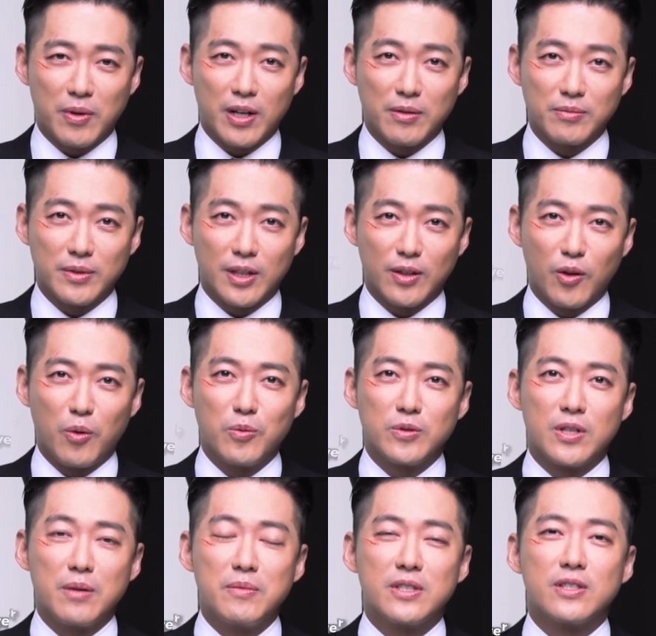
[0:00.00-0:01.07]
only charges a
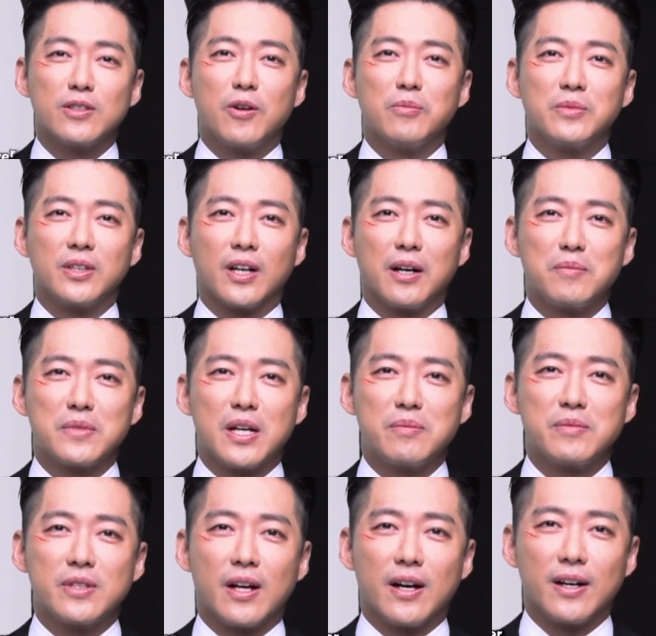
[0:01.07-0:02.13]
thousand won in
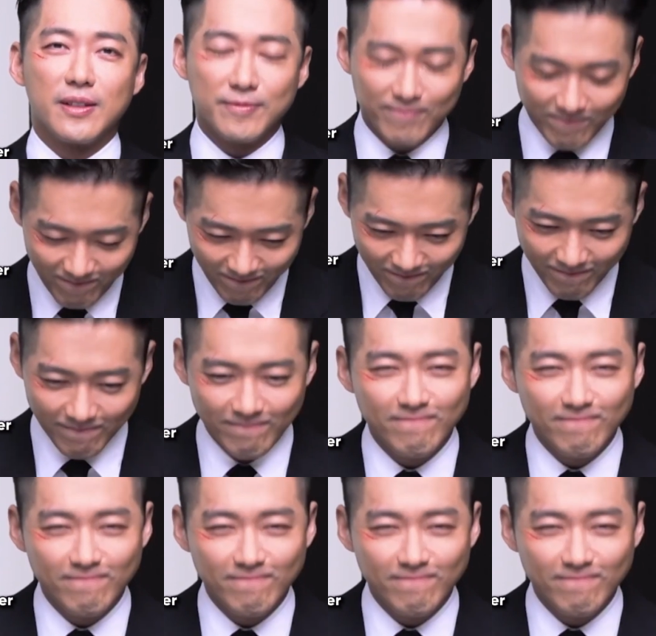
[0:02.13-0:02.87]
this drama.